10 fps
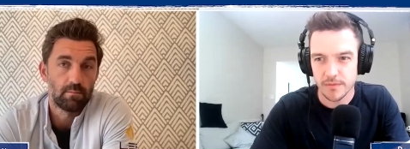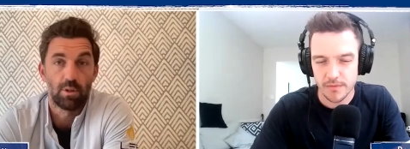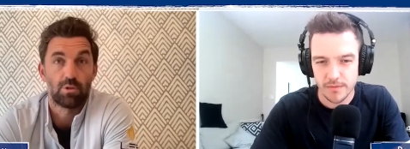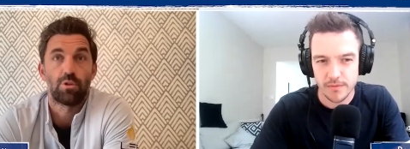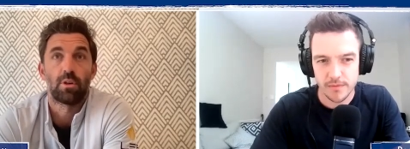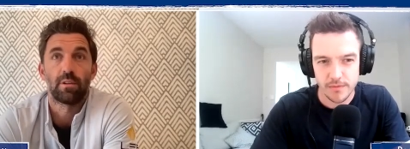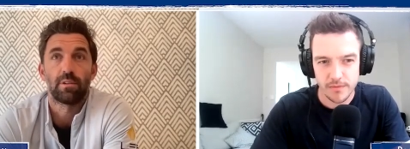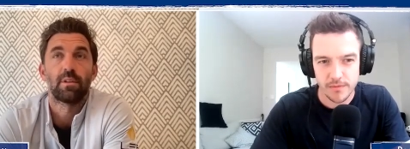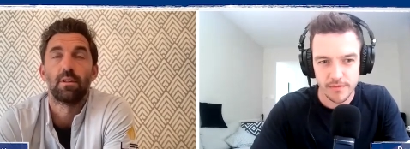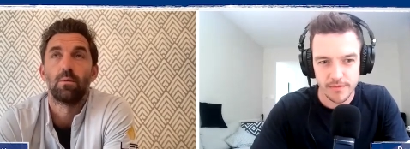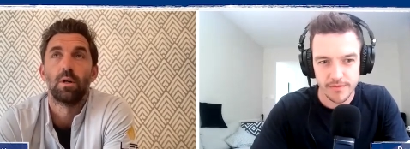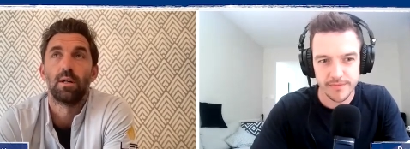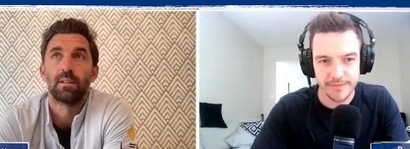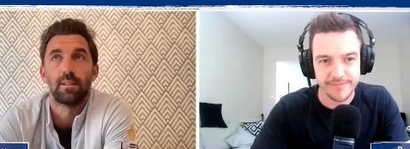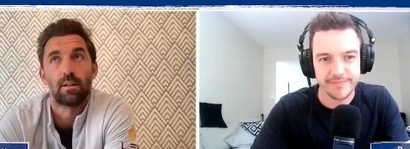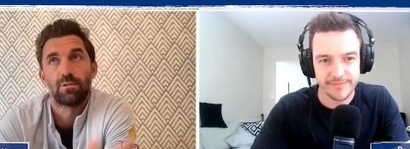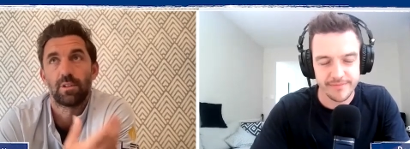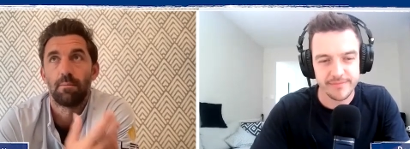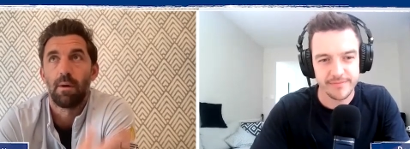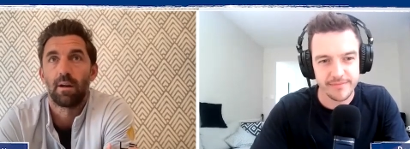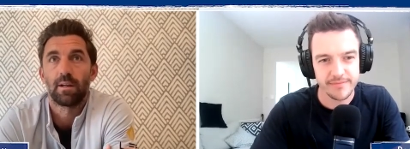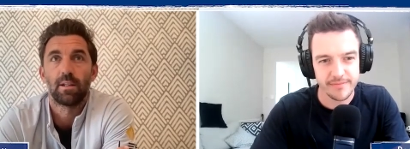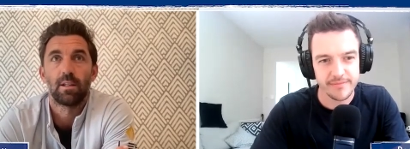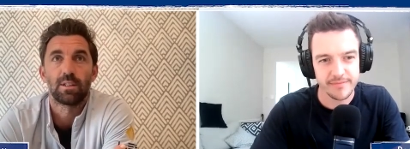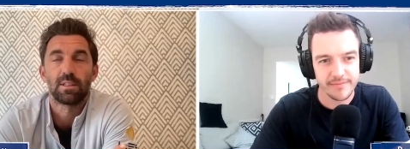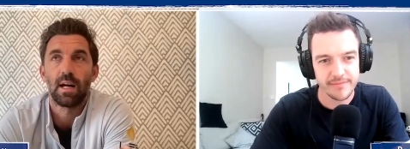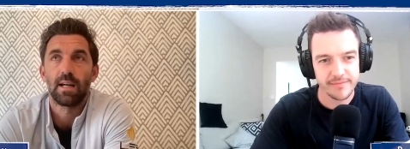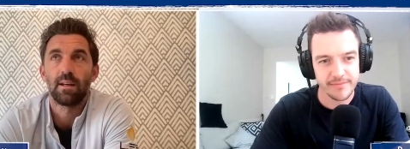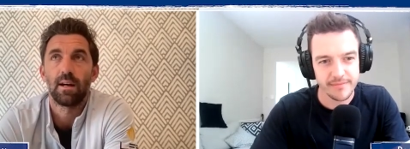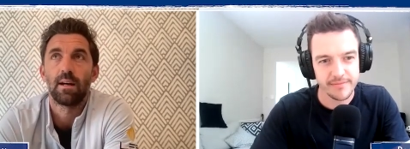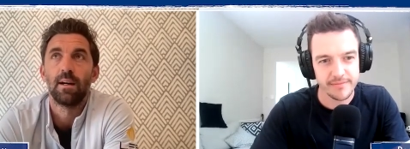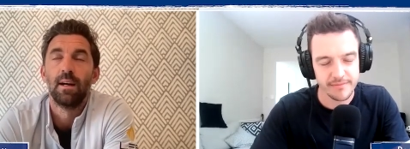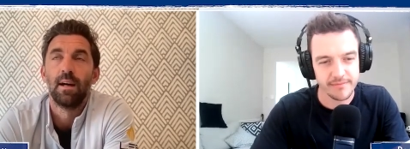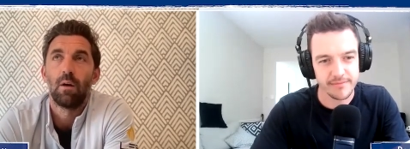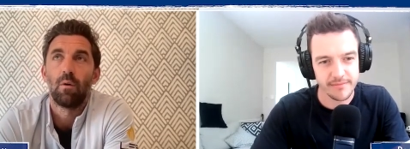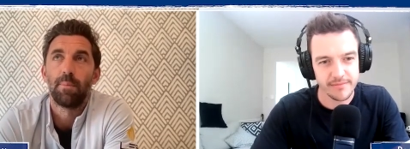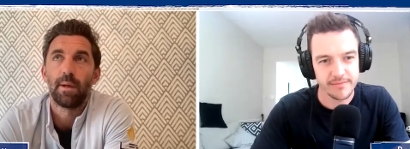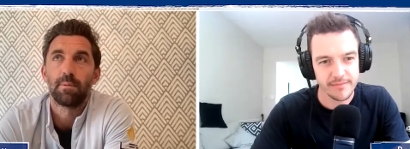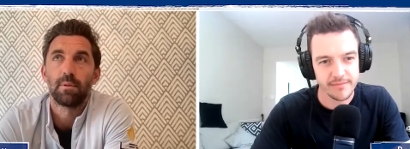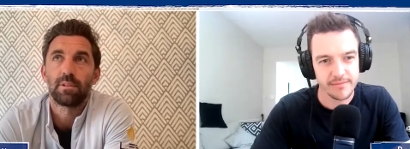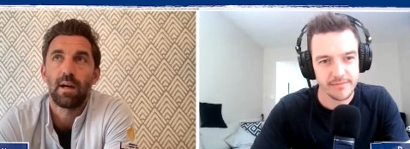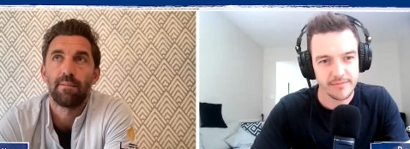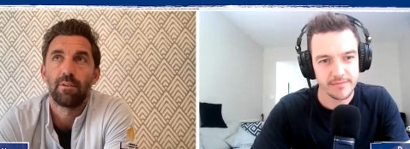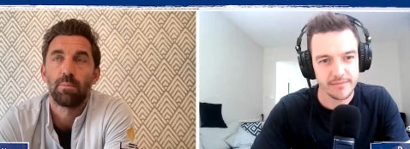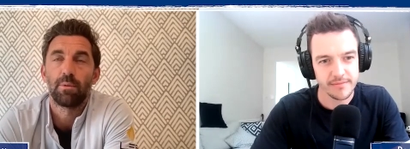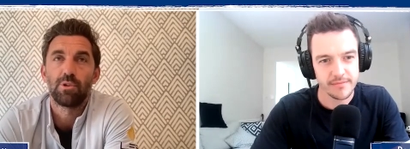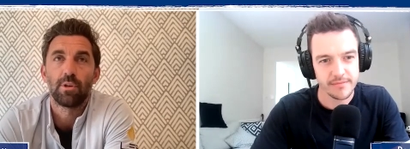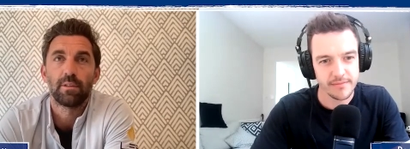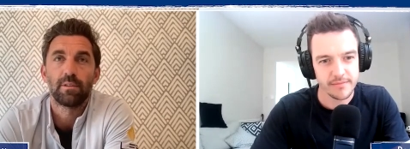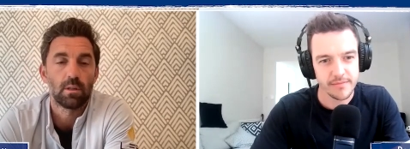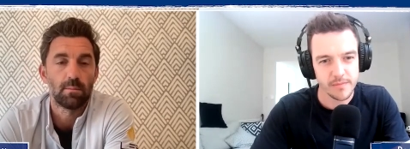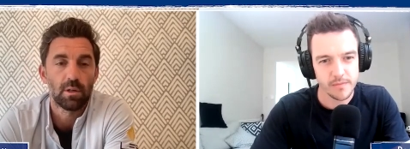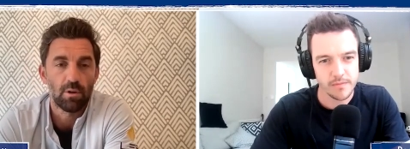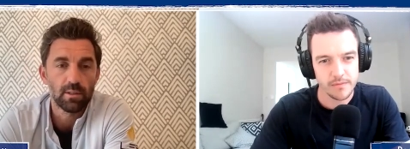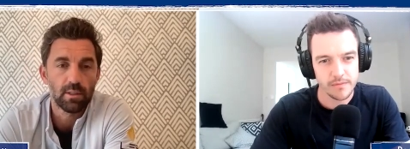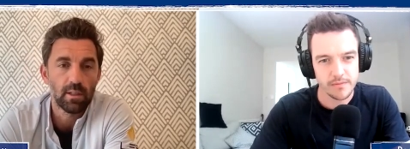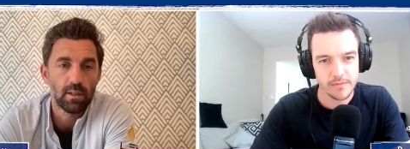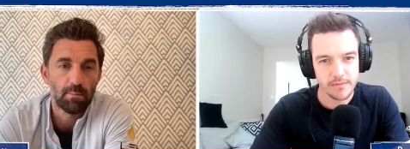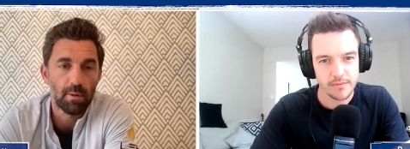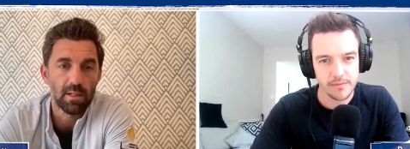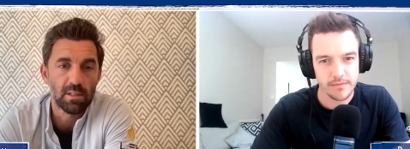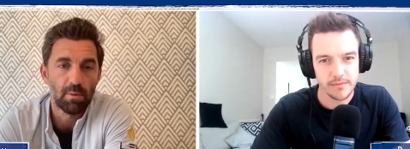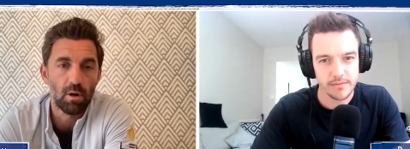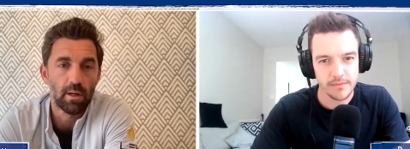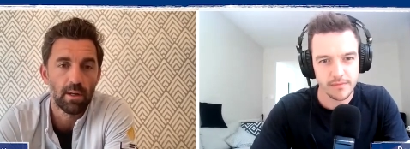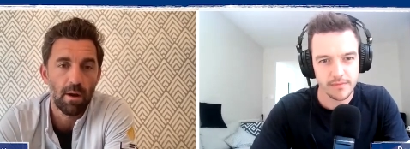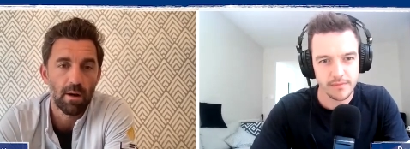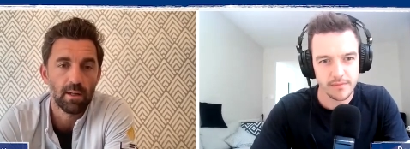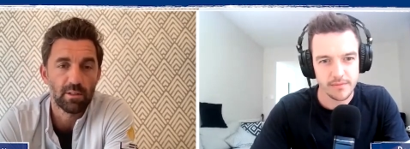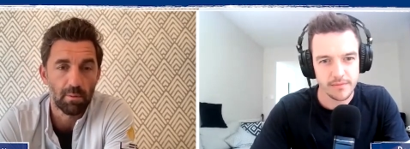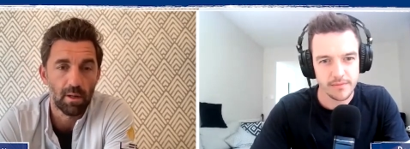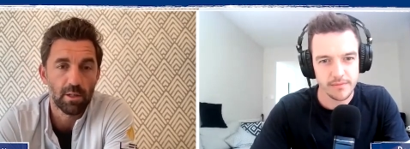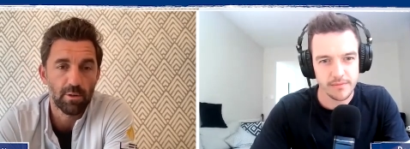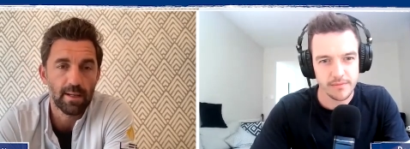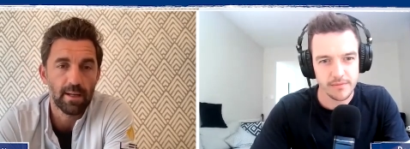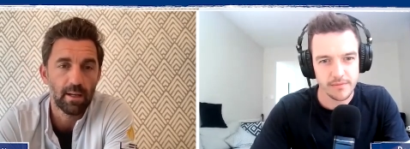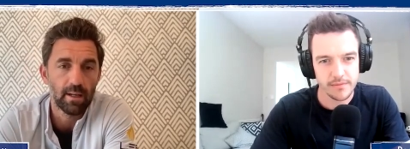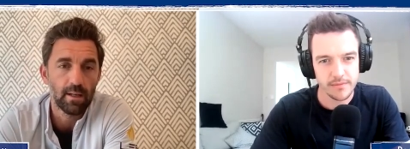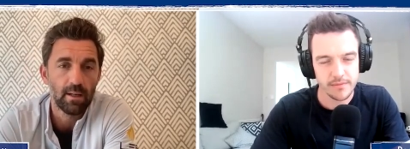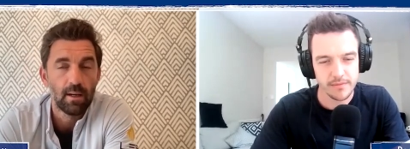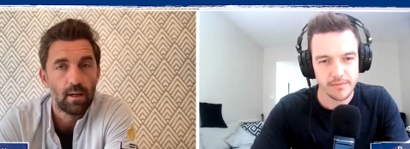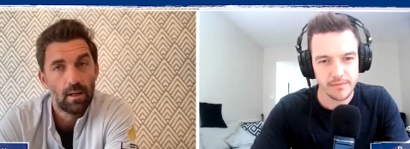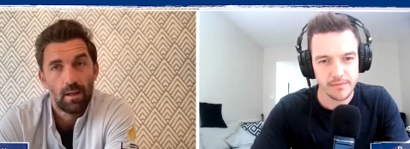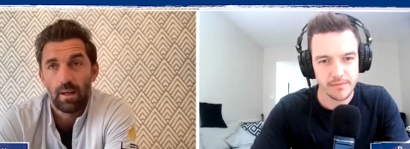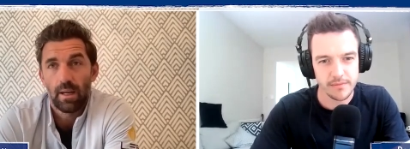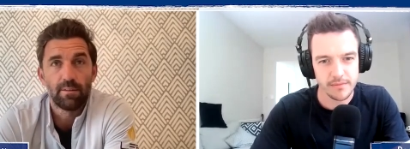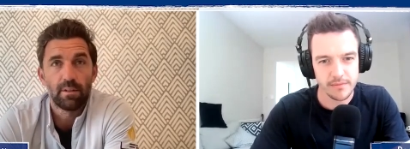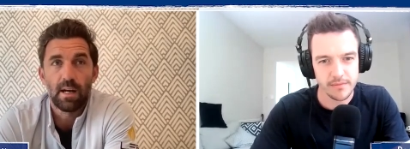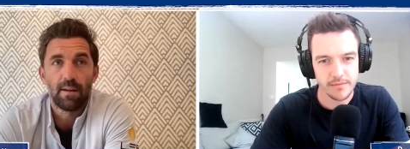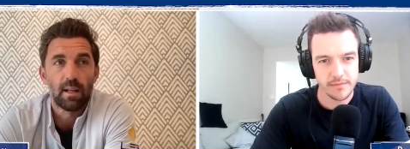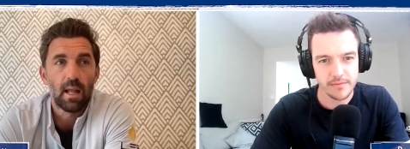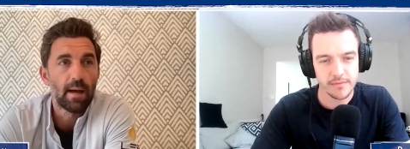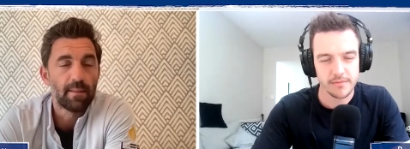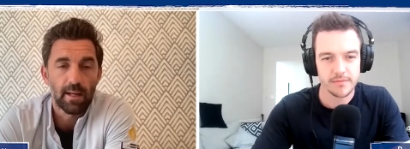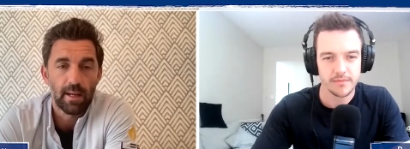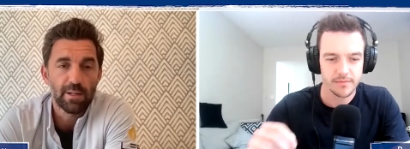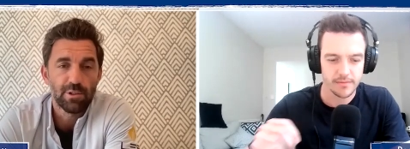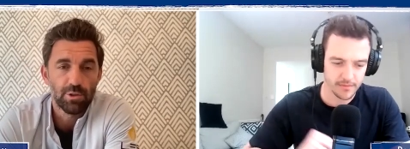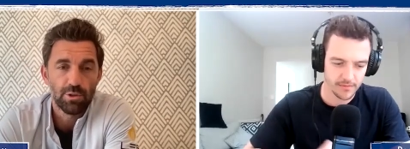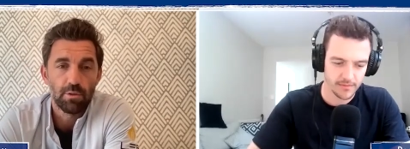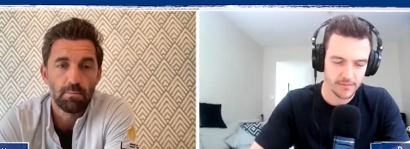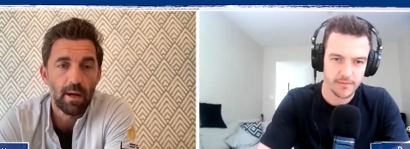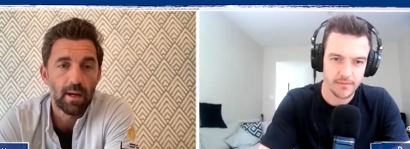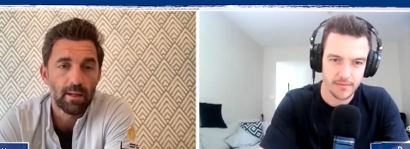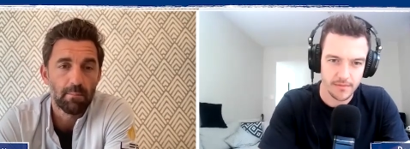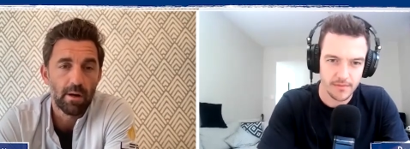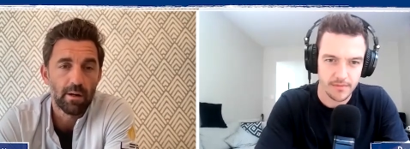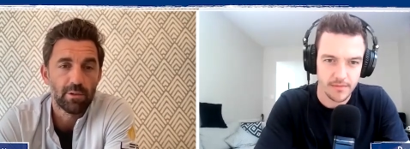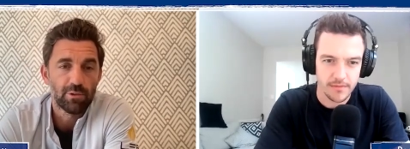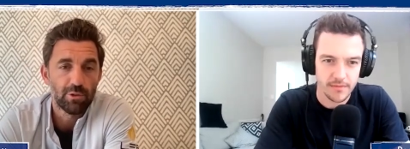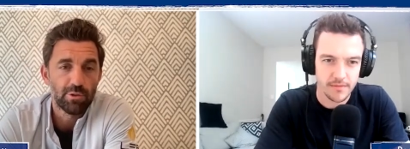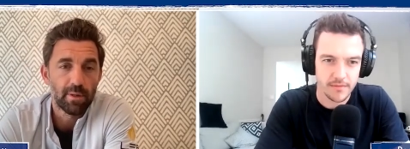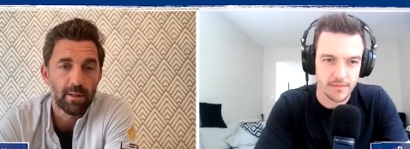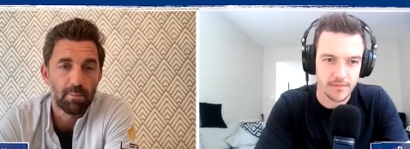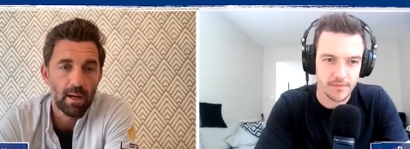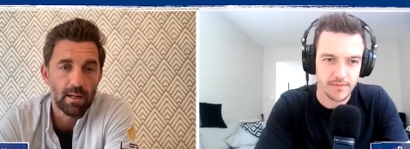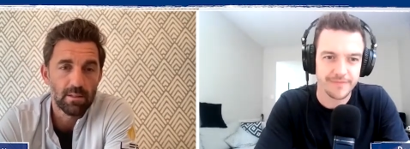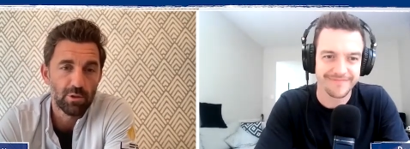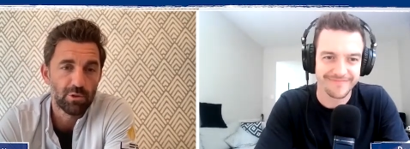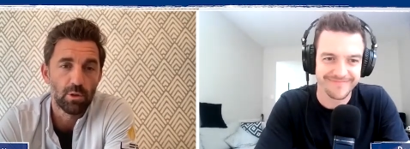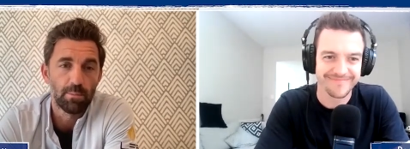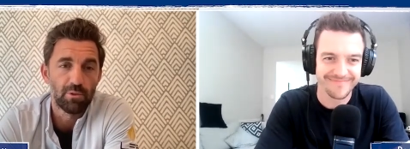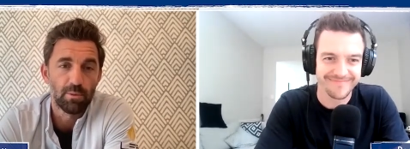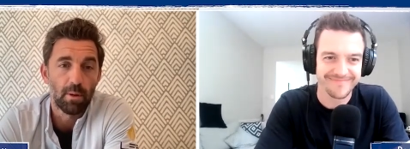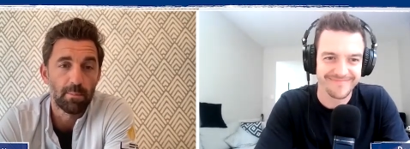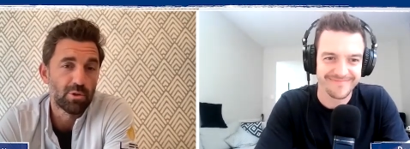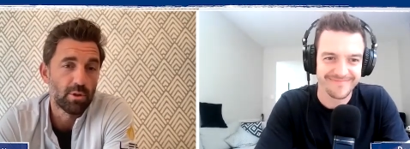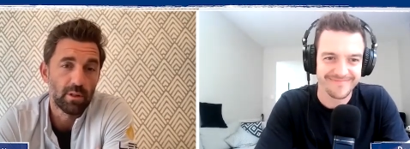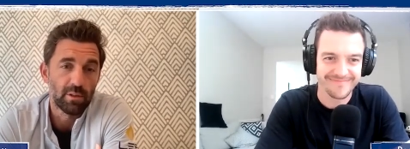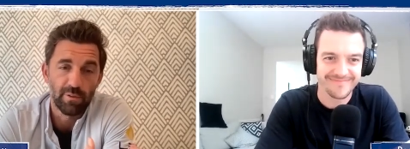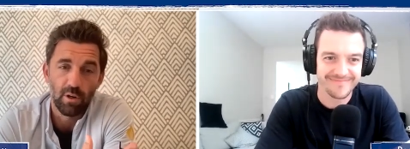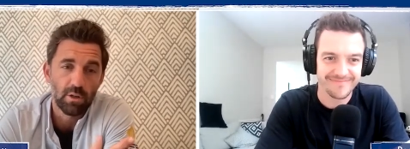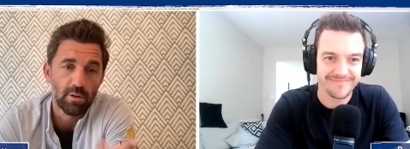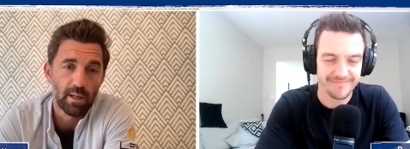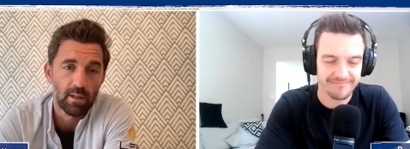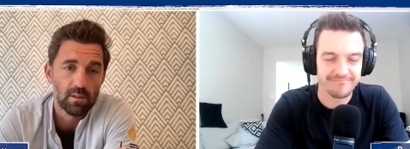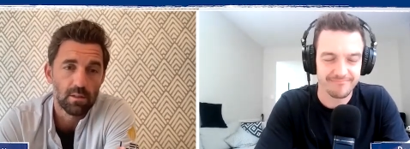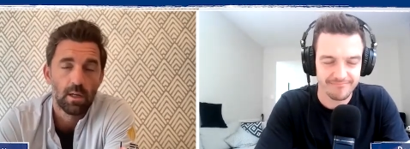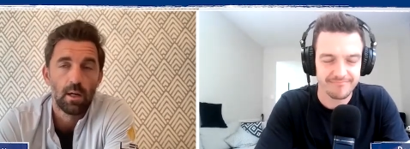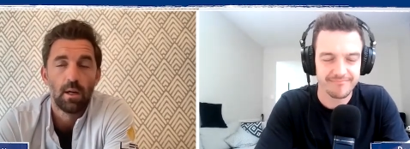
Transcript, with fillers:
Speaker 1: the strongest in the world, and obviously America alongside that. Mm-hmm. I want people to have an opportunity to come across here and play sport in America, to play cricket here. Even down the line, the connections you make. America's such a big place; it just opens up opportunities for cricketers,